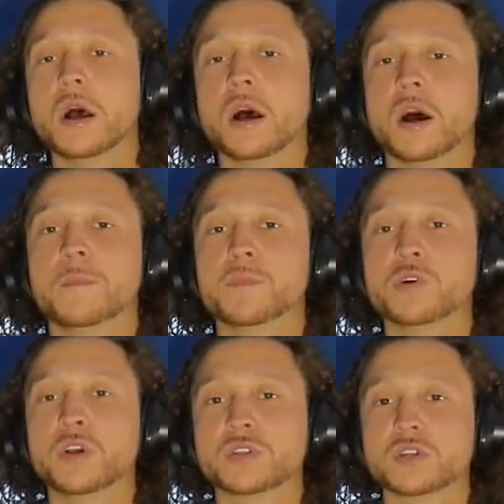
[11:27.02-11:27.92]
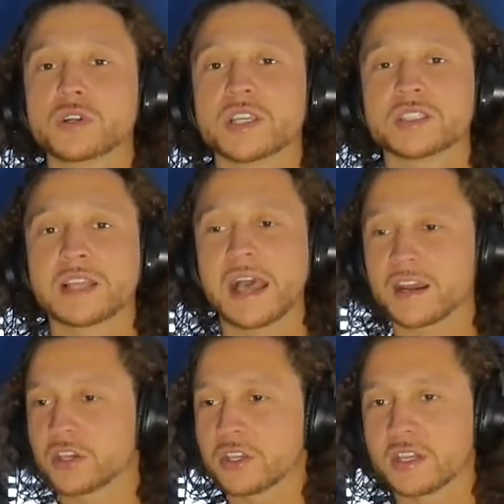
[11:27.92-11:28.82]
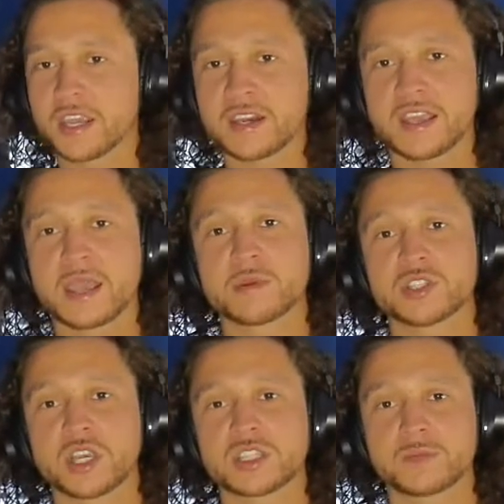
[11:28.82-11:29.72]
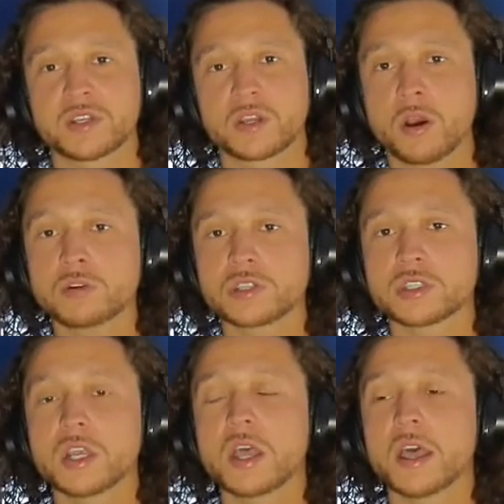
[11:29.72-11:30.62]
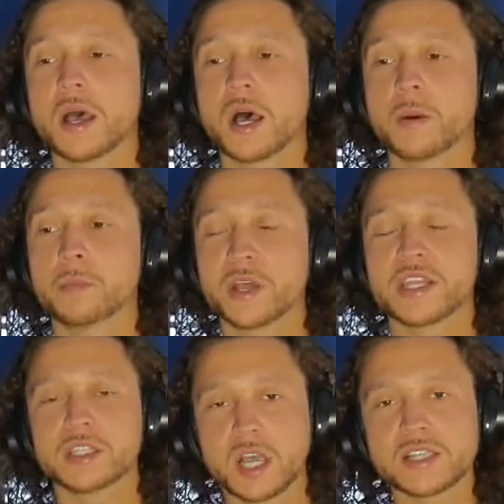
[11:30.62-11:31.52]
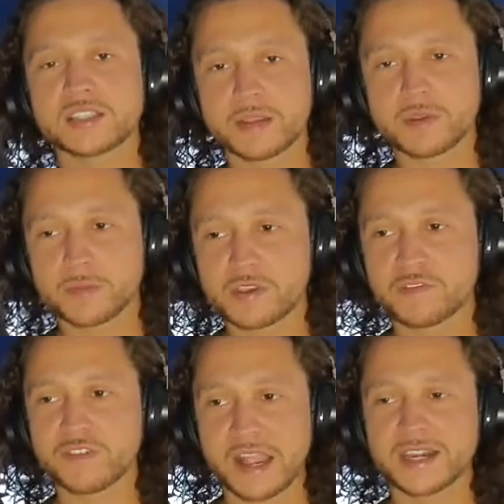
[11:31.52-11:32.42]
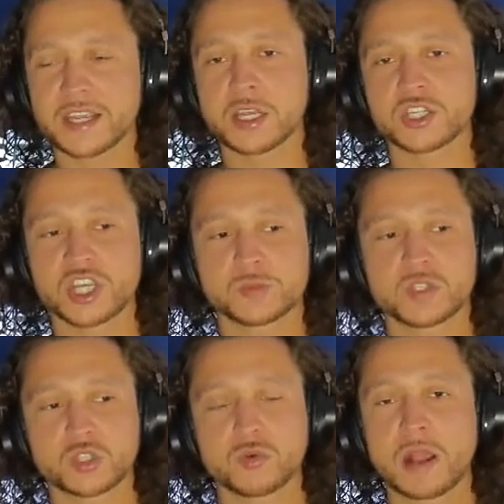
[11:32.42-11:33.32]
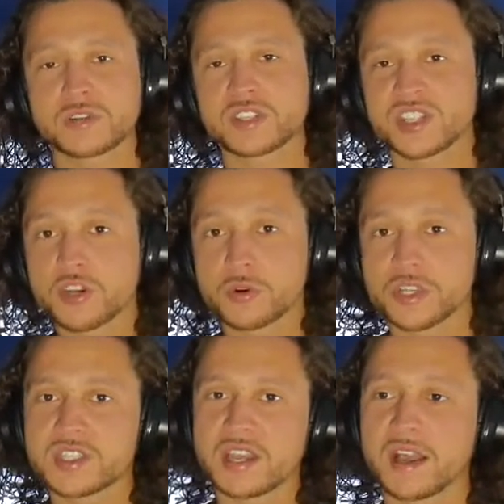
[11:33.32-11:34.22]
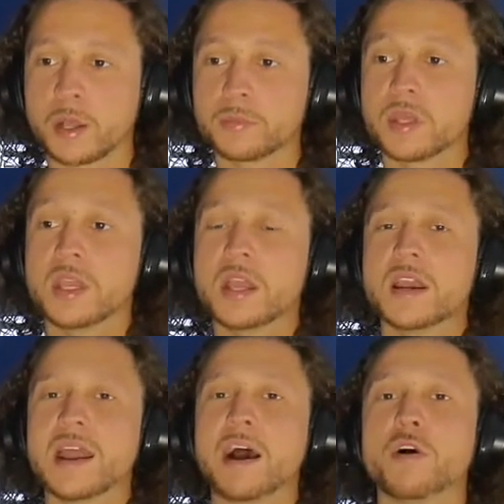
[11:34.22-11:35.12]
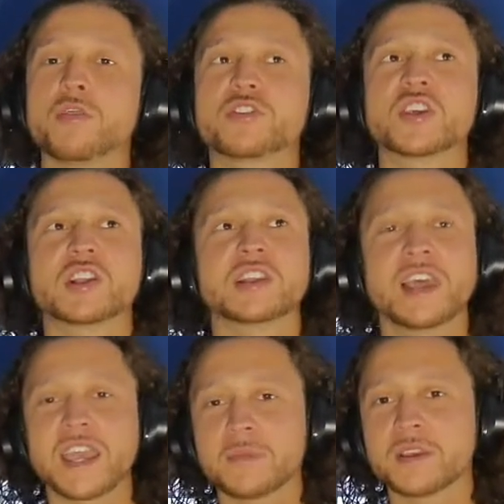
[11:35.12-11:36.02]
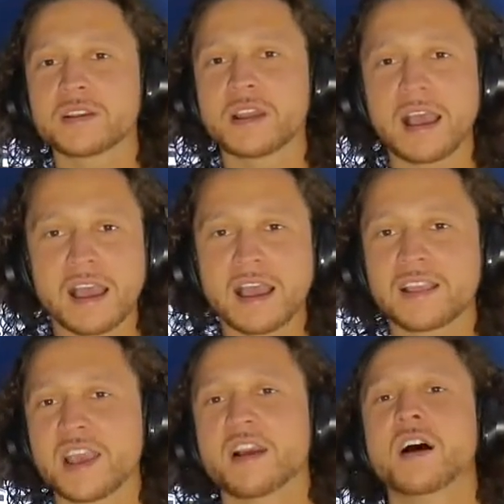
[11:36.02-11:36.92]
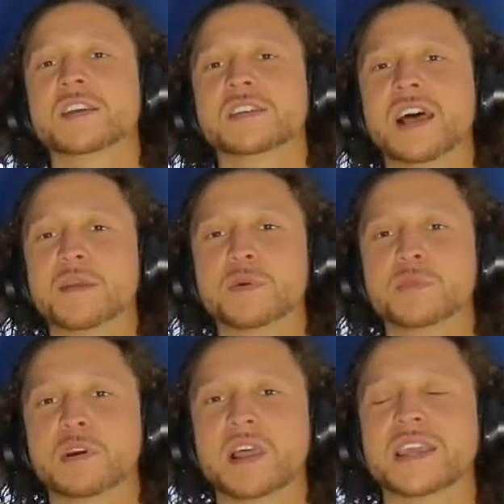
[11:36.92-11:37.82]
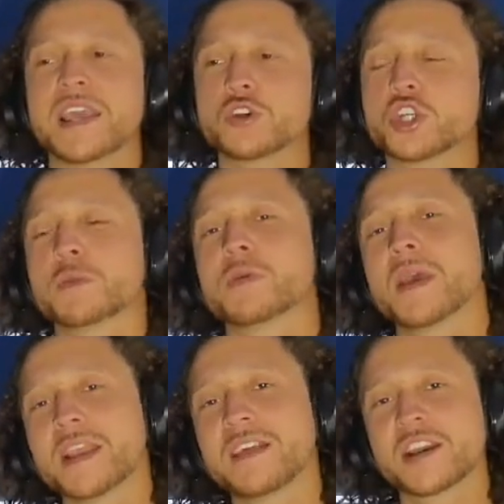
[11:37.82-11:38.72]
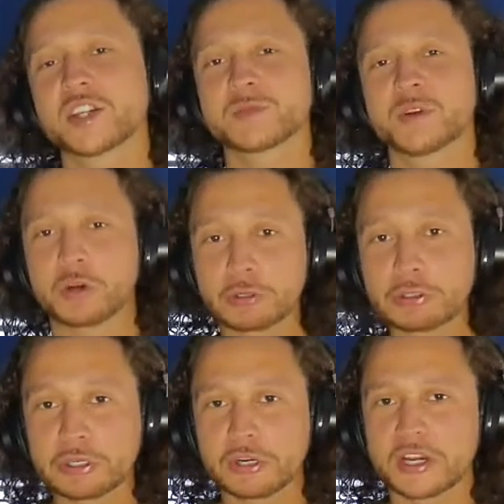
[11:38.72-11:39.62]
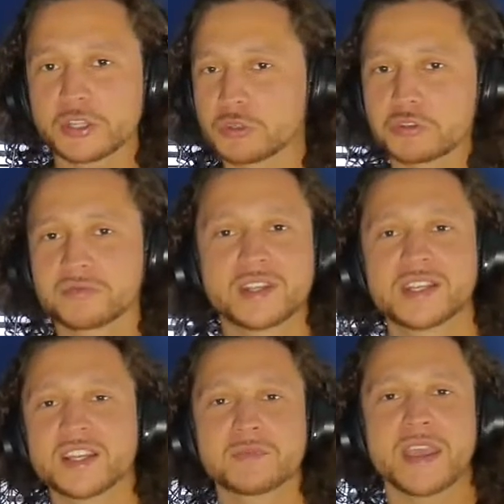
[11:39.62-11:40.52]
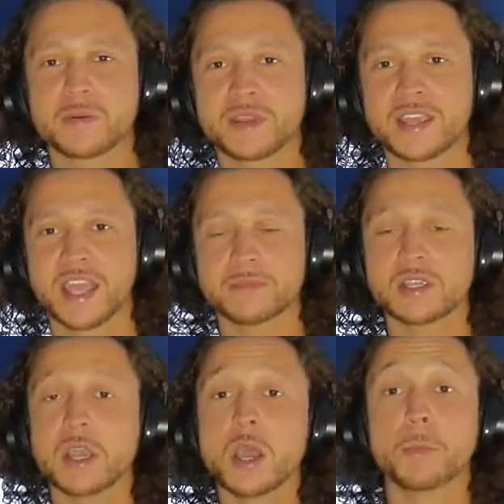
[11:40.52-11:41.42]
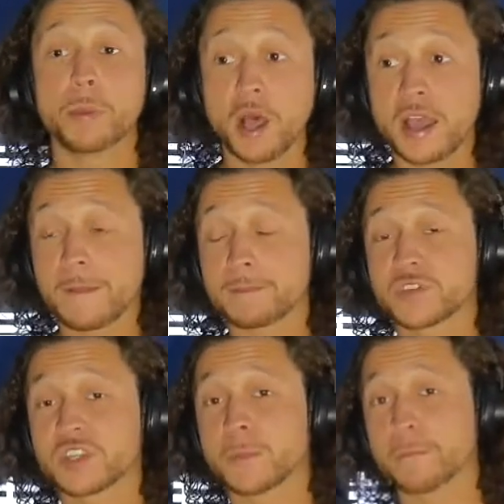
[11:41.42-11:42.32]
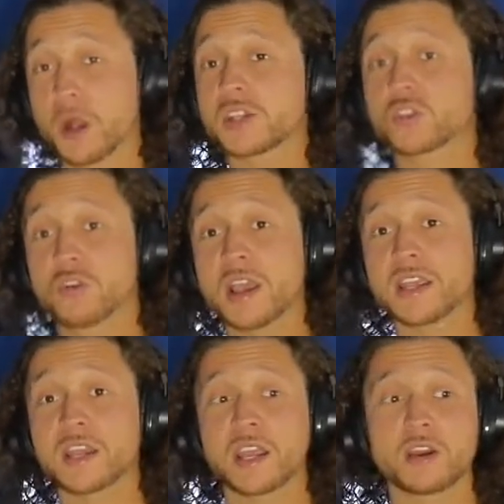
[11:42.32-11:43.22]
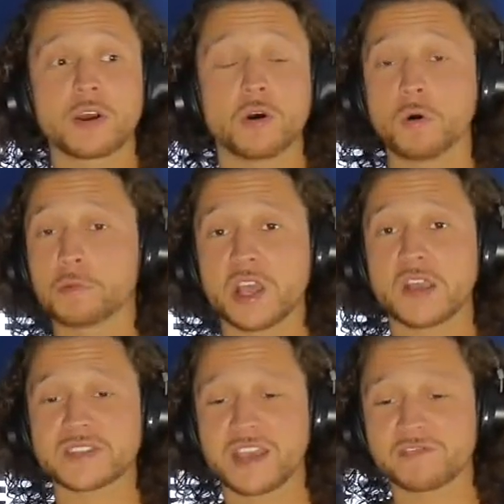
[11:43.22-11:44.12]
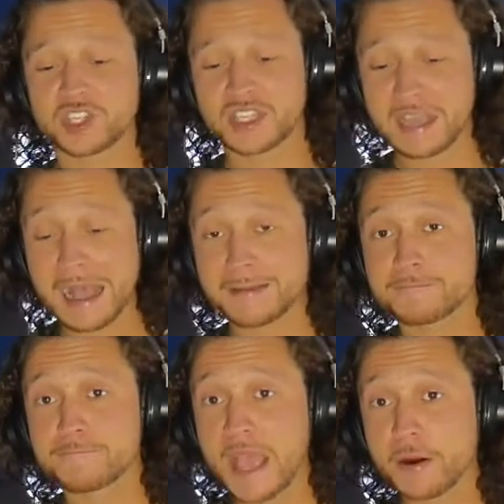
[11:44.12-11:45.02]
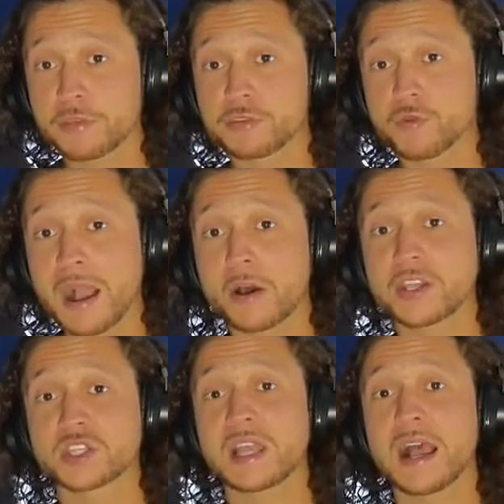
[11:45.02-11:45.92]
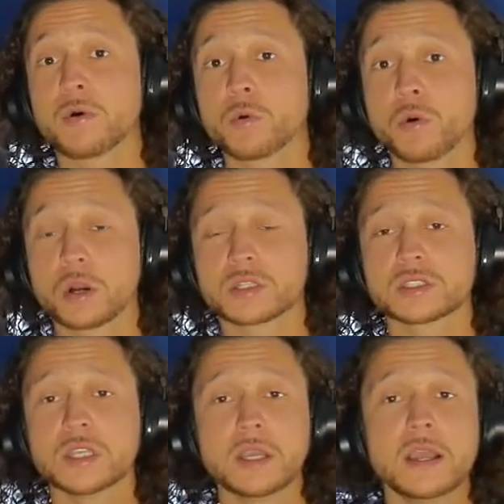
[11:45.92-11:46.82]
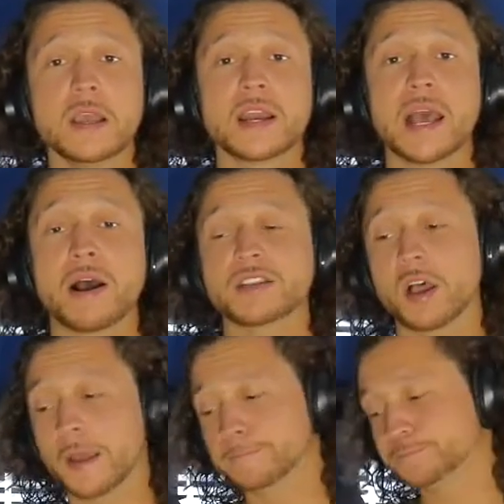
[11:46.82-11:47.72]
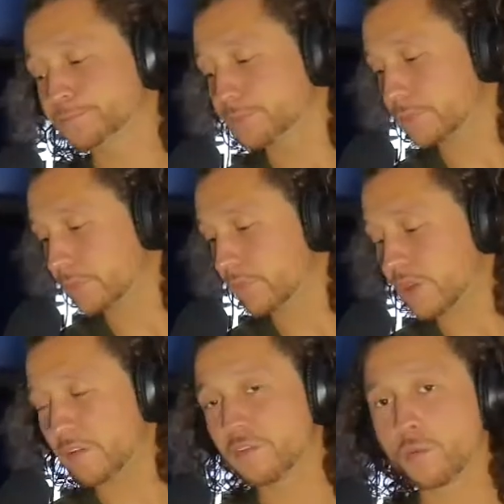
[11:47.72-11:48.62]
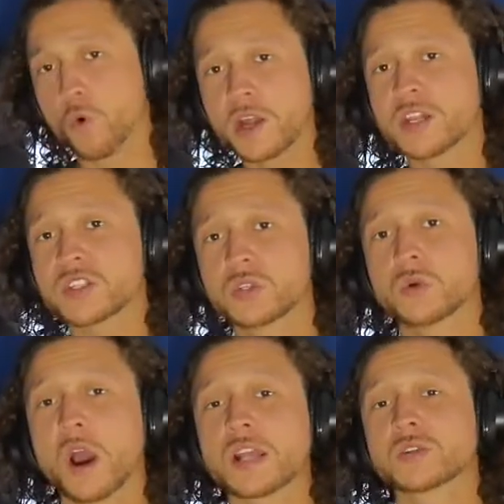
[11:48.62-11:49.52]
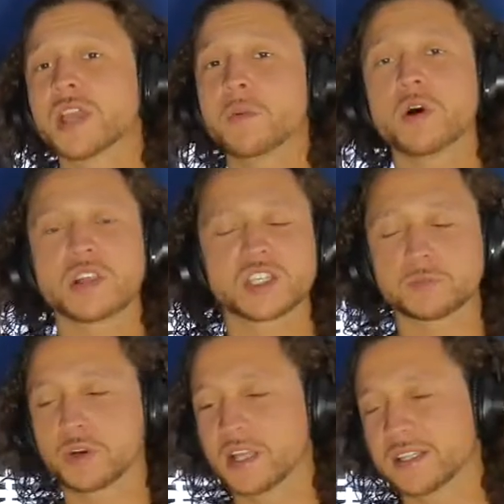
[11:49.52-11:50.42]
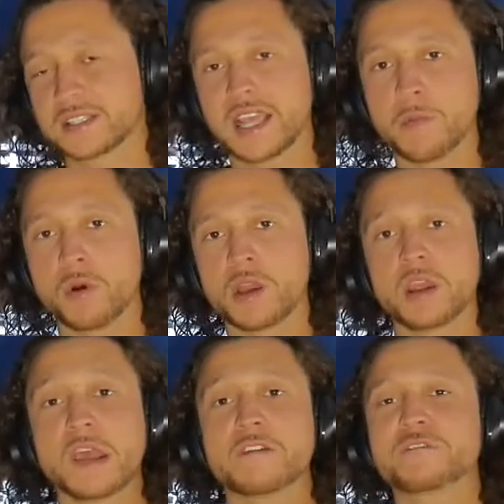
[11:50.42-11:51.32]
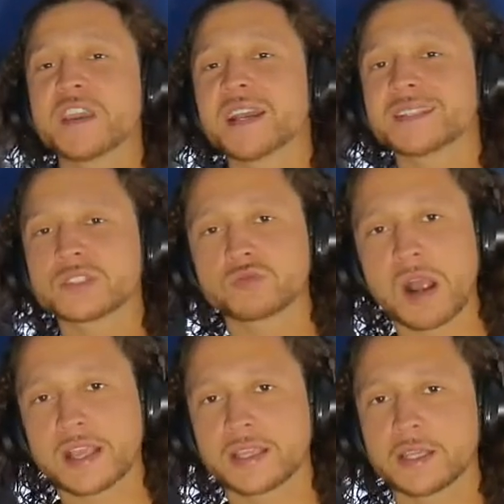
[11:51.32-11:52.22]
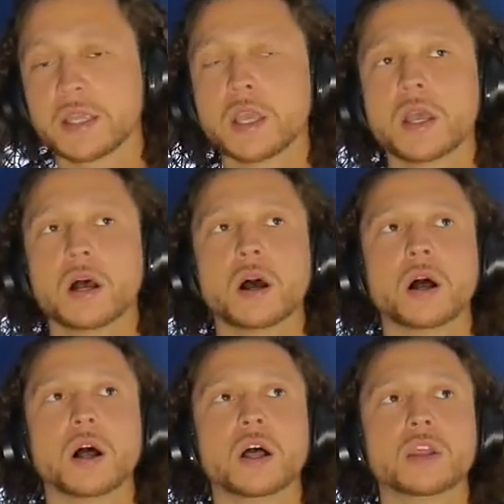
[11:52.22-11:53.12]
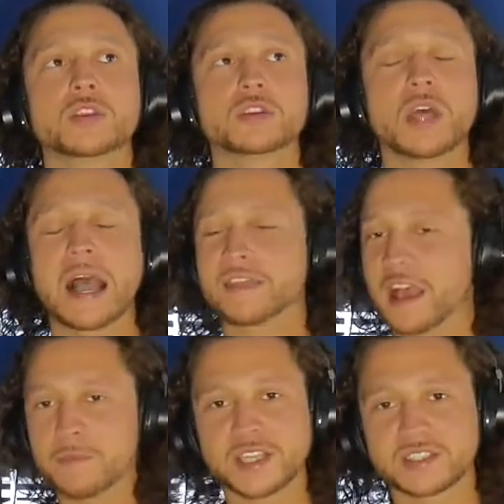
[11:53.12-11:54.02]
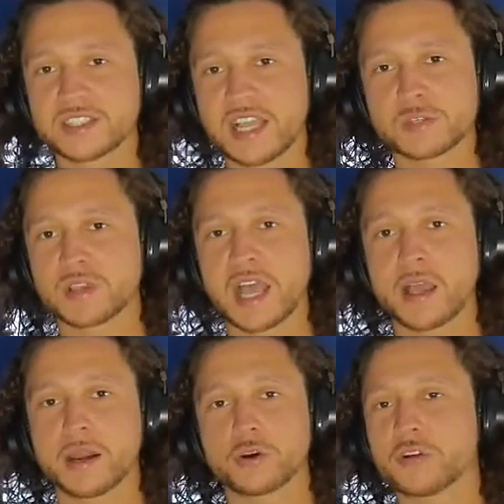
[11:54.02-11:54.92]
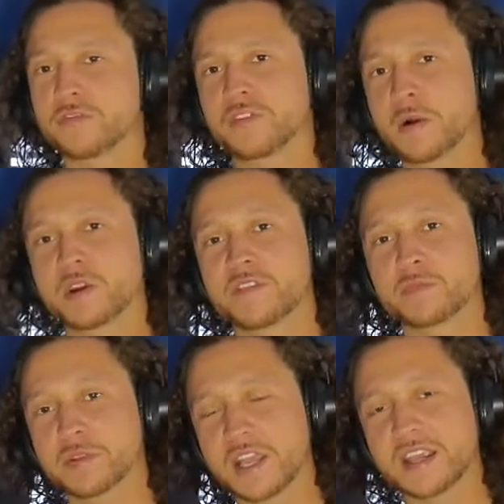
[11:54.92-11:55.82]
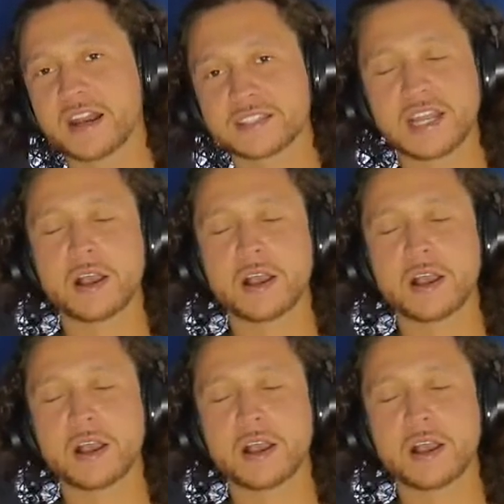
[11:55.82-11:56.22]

Budenholzer is not a good in-game adjustment coach, but he does seem to be finding adjustments throughout series that help. Now, to the layman eye like us, a lot of people are like, yeah, you should have been making that adjustment earlier, and he doesn't make them in games. But to the Bucks' credit, in the whole playoffs, they have just gotten better throughout. It's just how it works. Now, I thought from 1 to 2. All right, so game 1, let's just put it like this. Game 1, Phoenix is rocking. I mentioned this last week. I don't know if I would have even played Giannis.